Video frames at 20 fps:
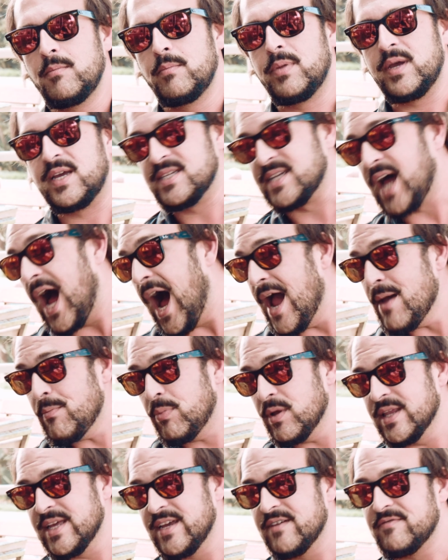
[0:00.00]
Because I
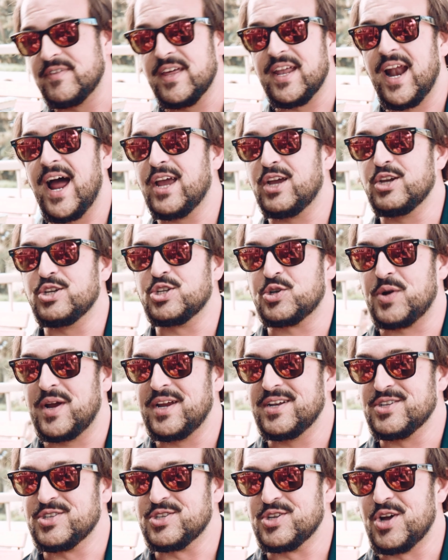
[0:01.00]
believed that I could train this